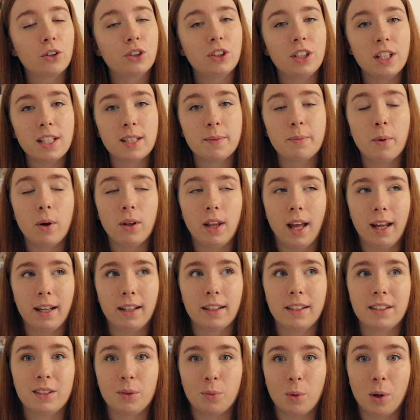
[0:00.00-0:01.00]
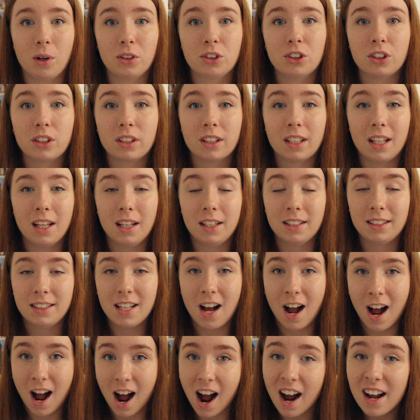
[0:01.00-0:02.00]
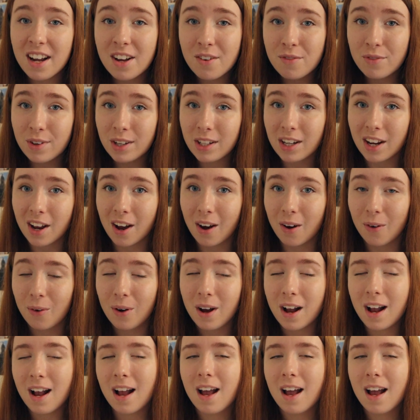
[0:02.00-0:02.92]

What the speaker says: she is more likely to watch the entire video